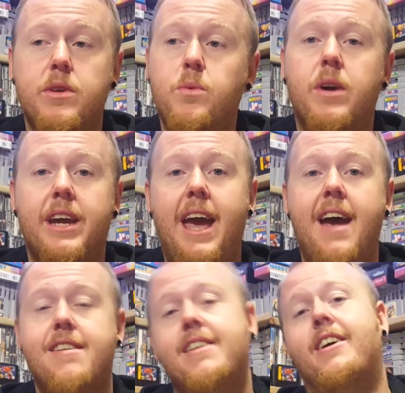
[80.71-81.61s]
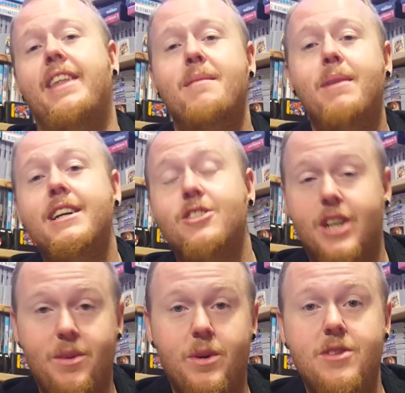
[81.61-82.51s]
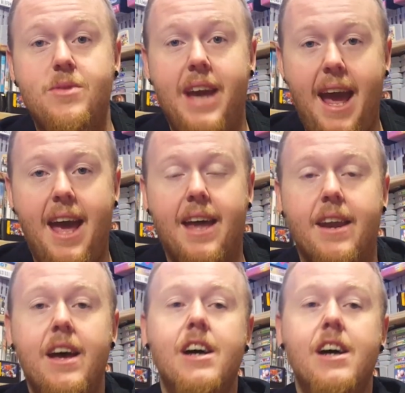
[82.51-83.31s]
You want to cash in on that money train when you can.